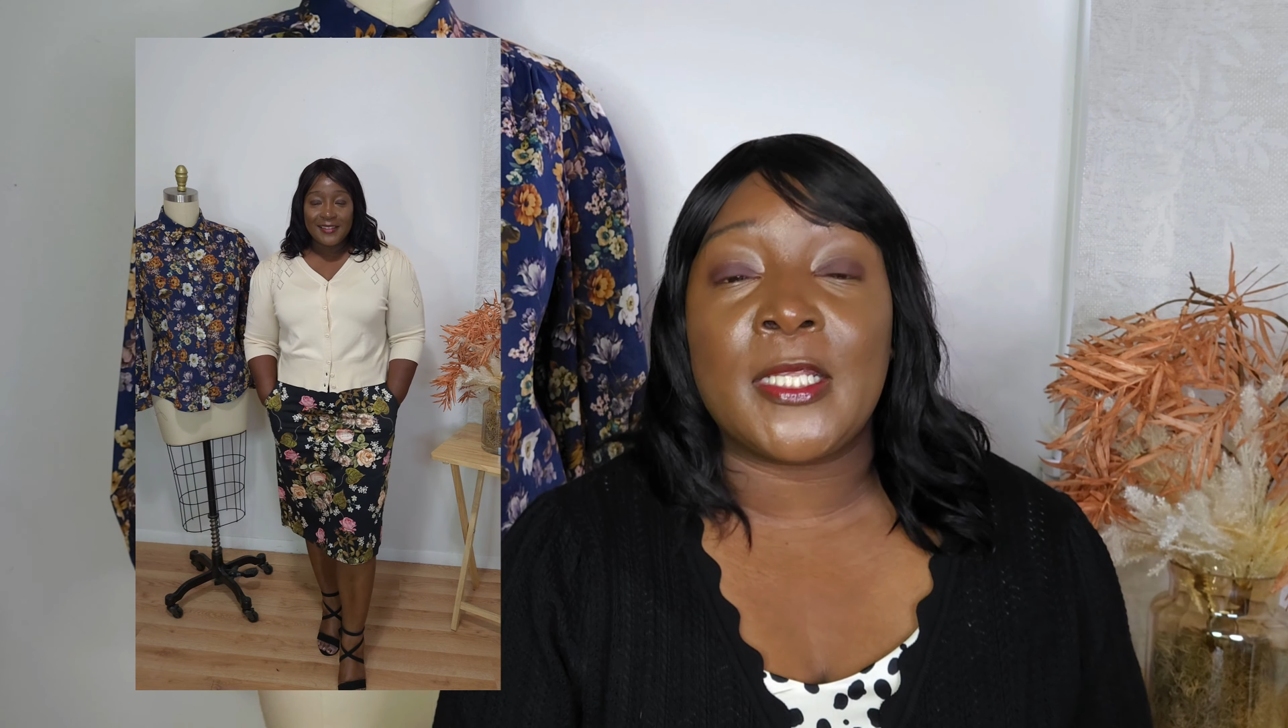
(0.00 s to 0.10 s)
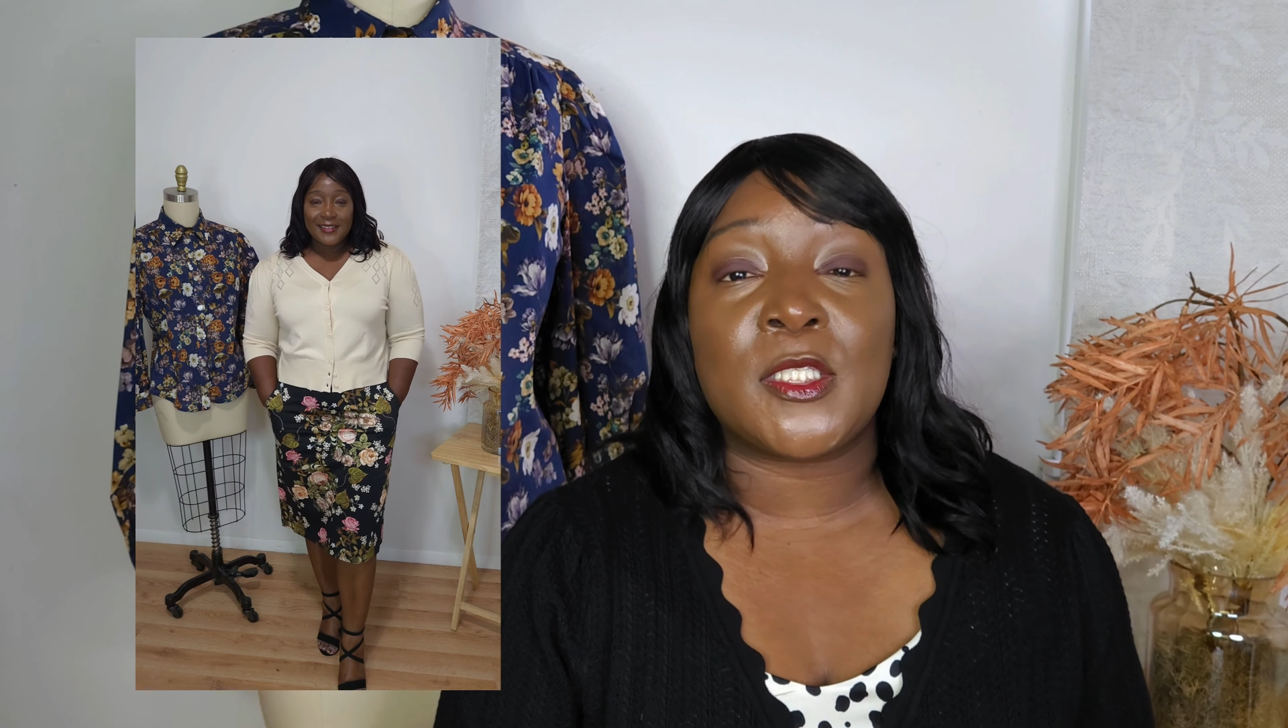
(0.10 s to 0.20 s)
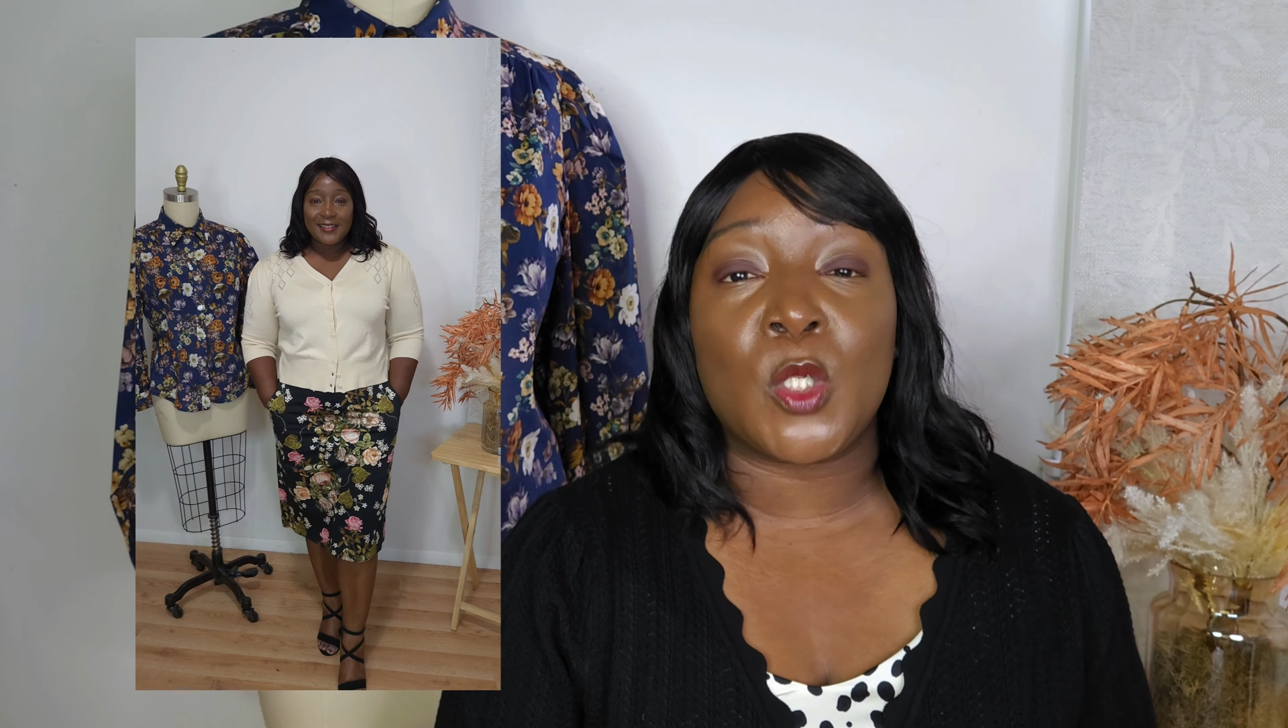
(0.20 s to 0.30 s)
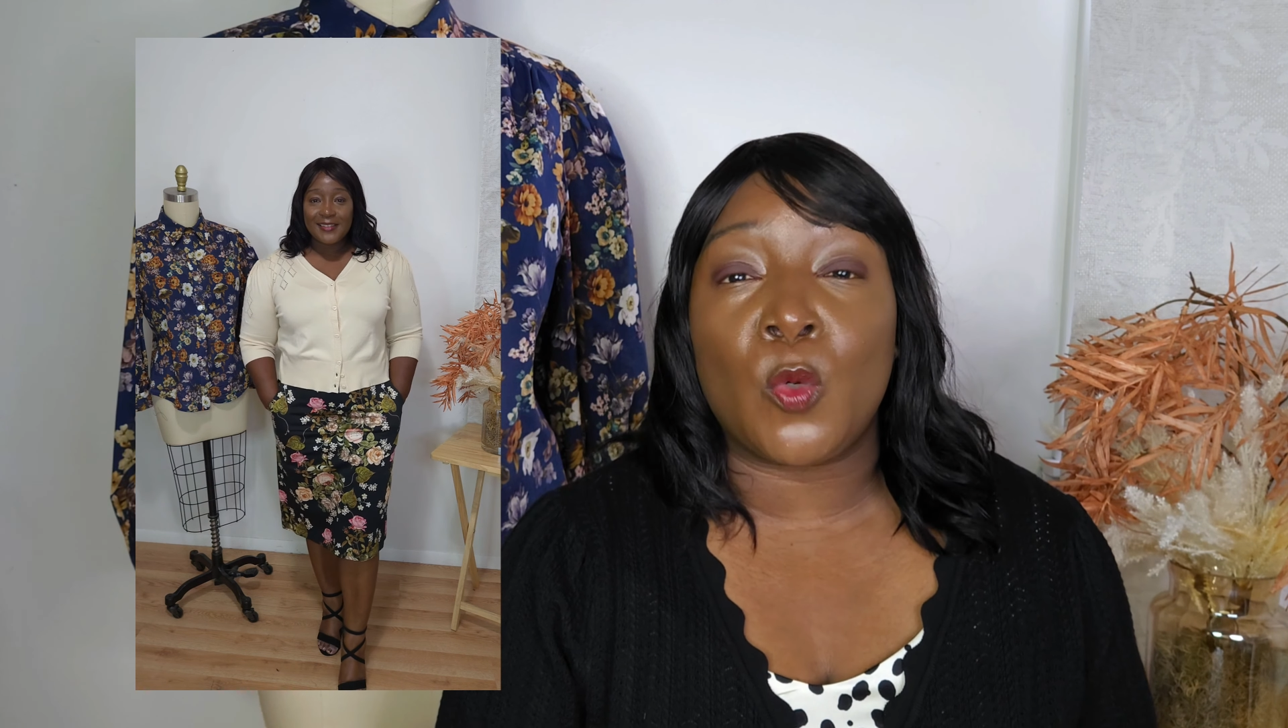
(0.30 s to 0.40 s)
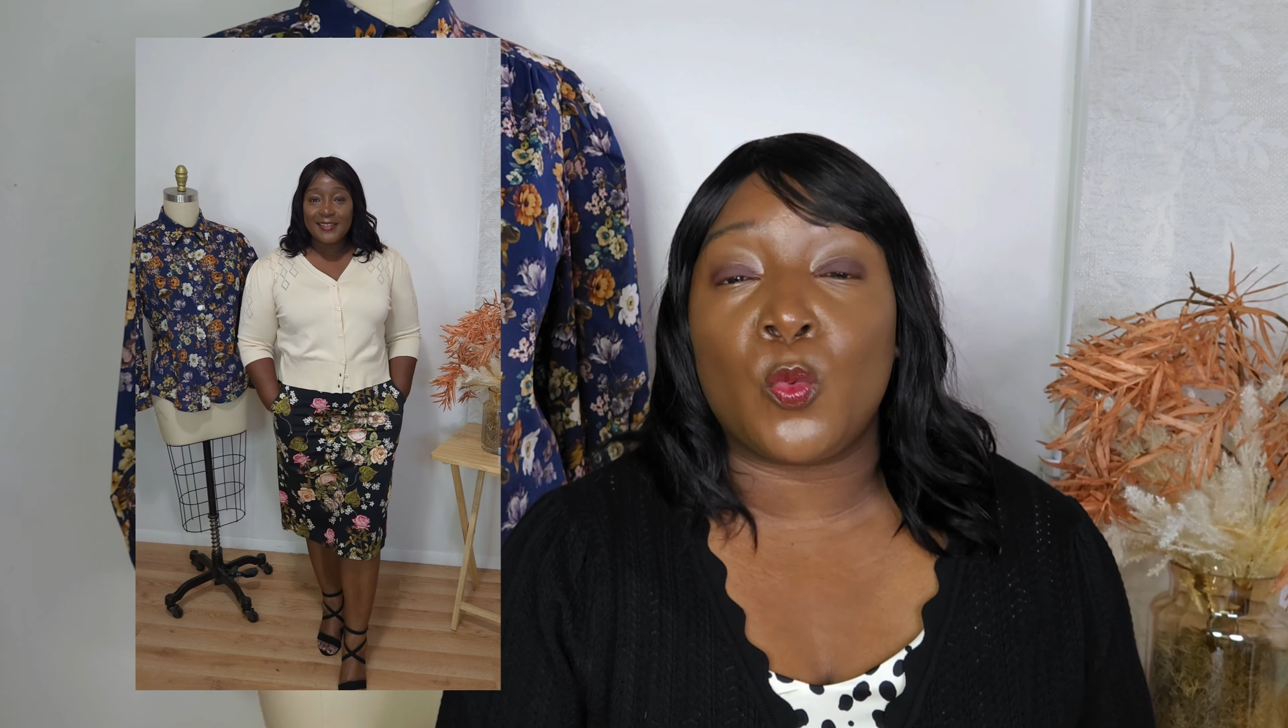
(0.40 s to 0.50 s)

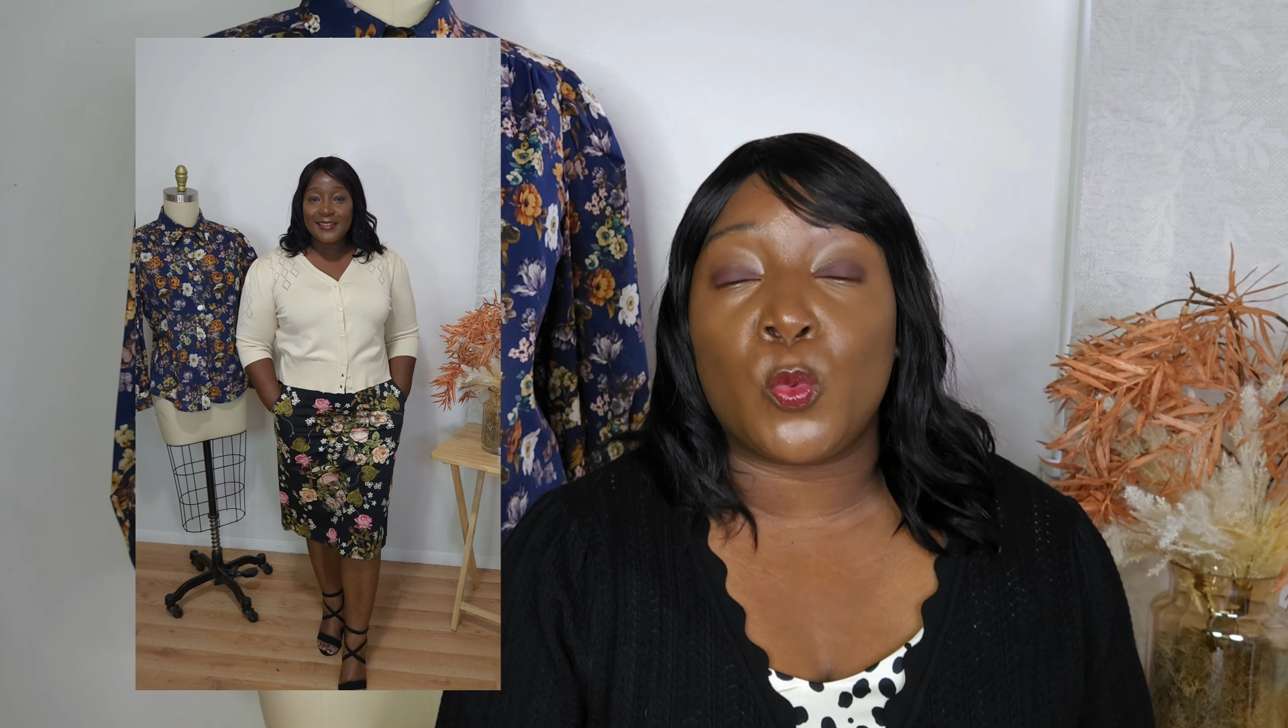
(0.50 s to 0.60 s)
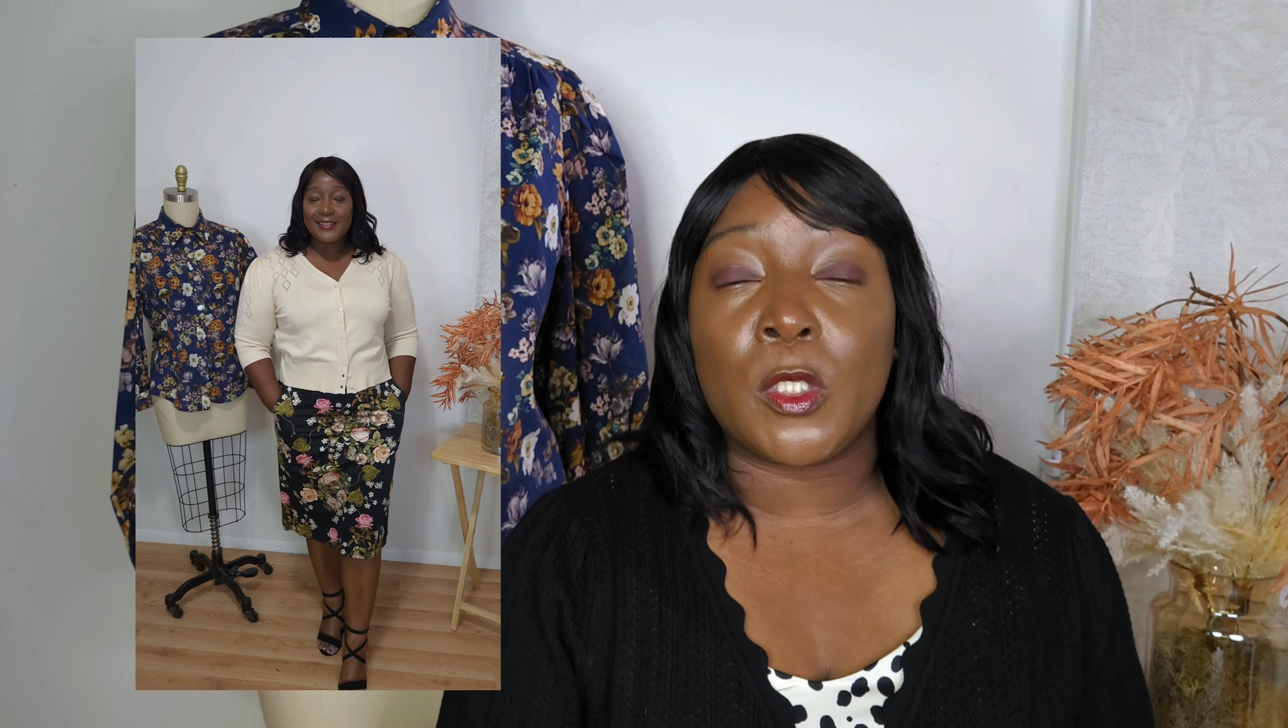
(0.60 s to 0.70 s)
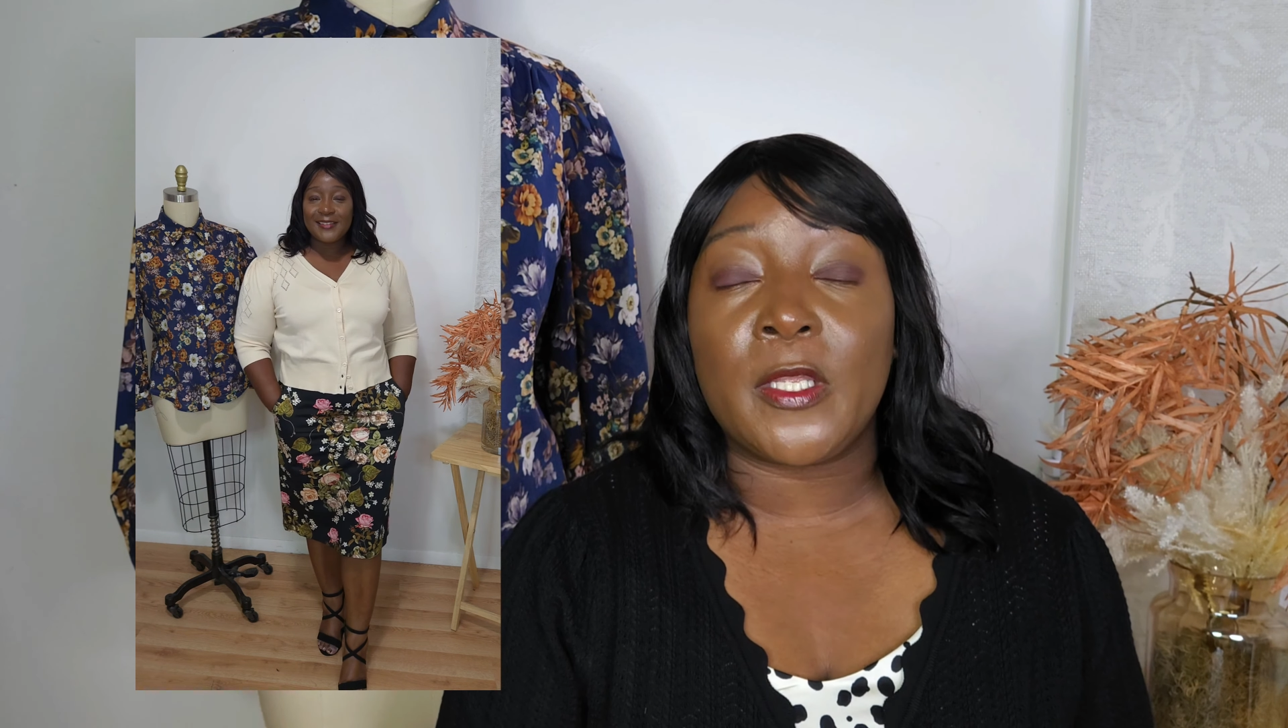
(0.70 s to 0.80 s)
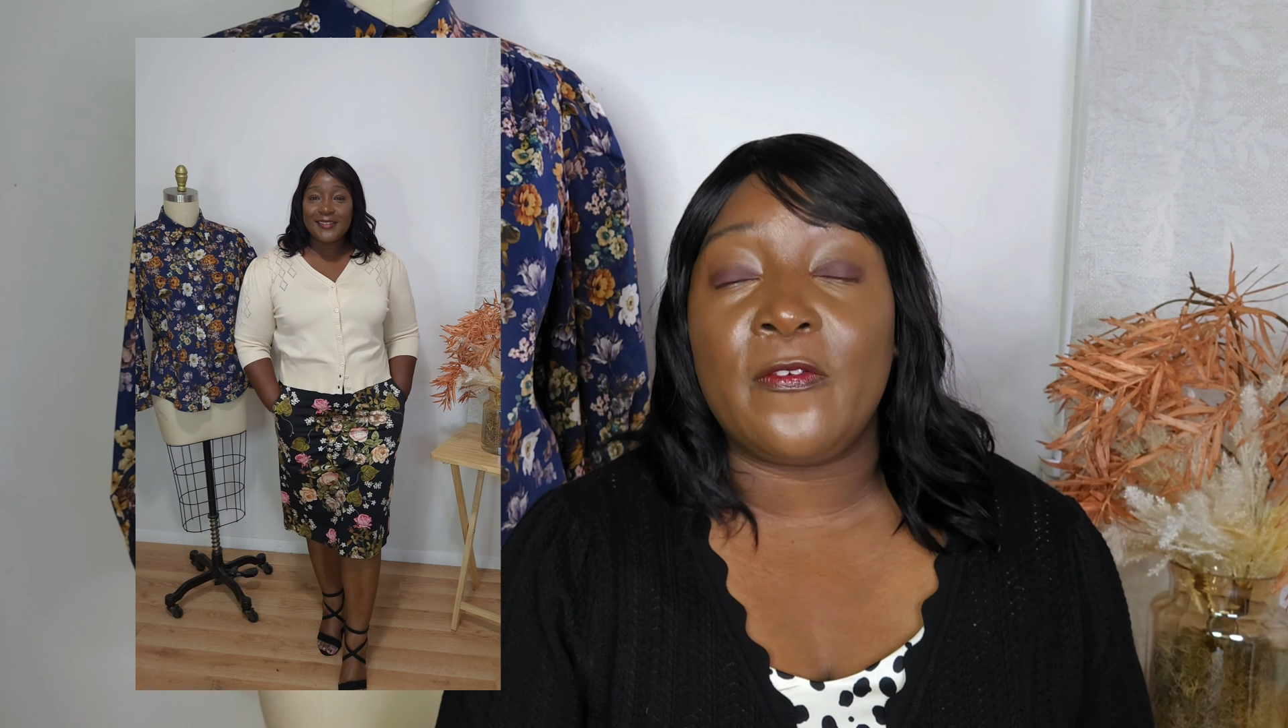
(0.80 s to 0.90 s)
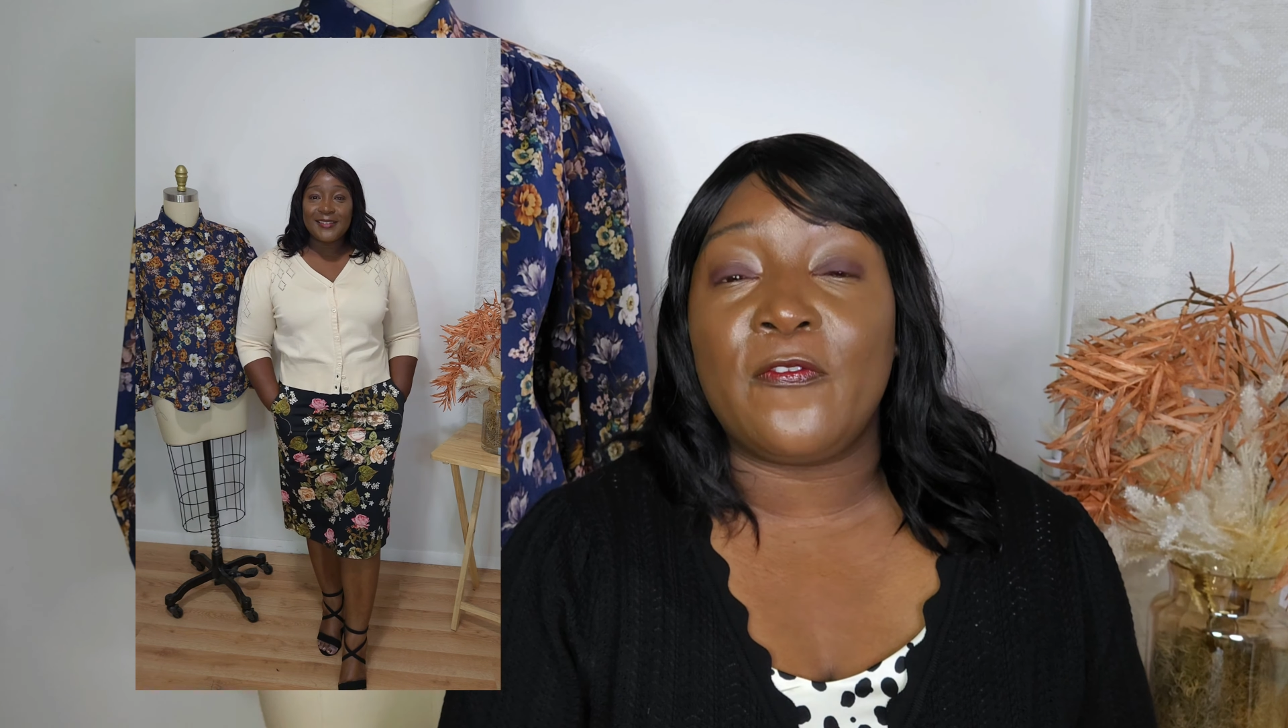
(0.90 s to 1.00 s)
It's a
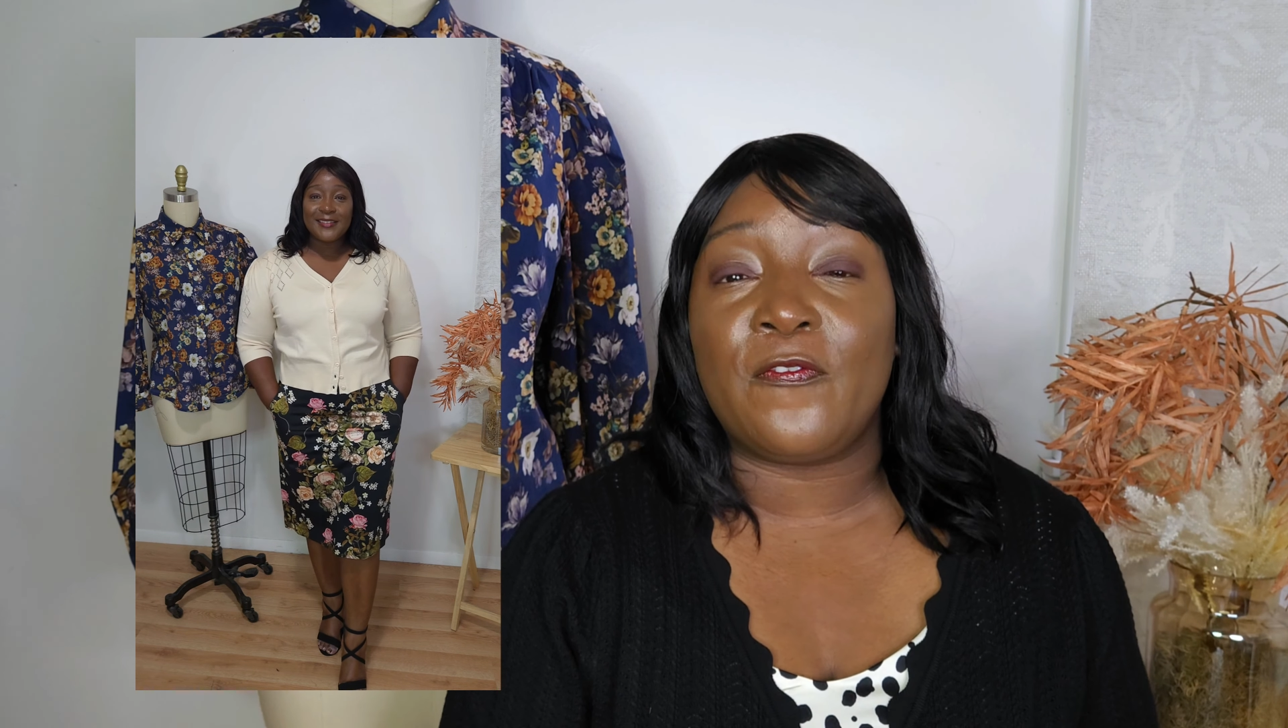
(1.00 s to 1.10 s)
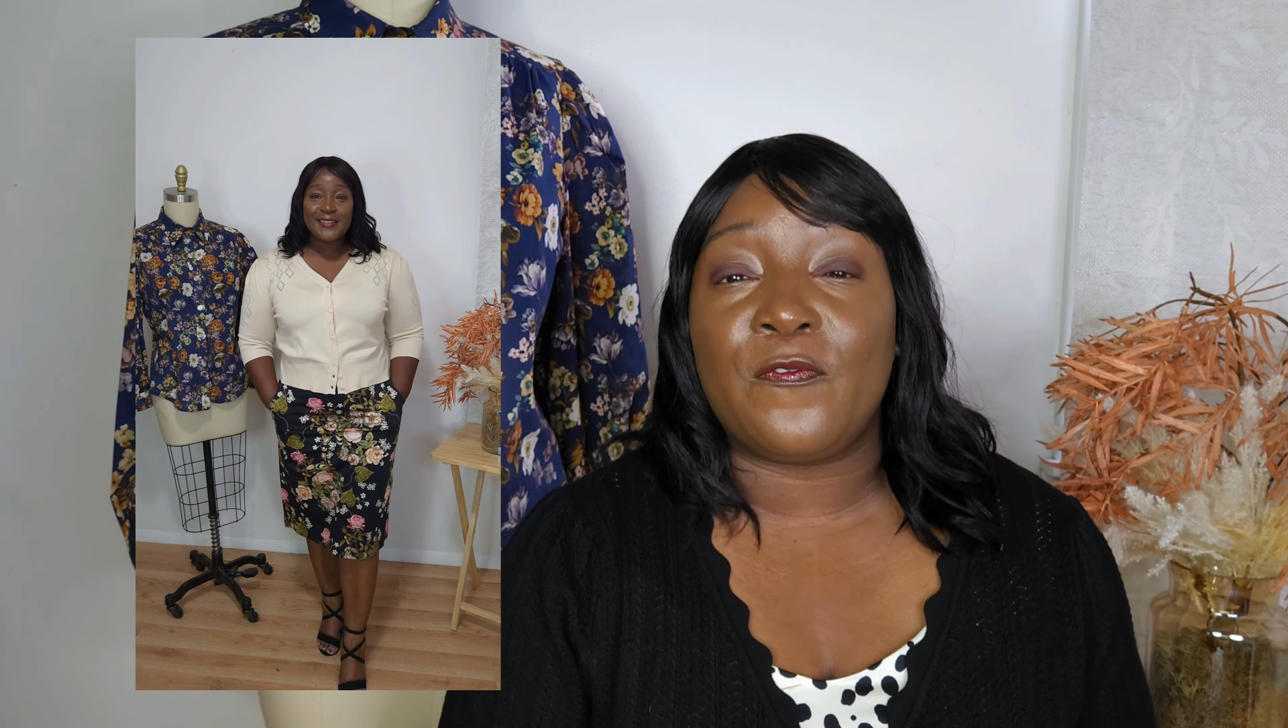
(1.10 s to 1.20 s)
really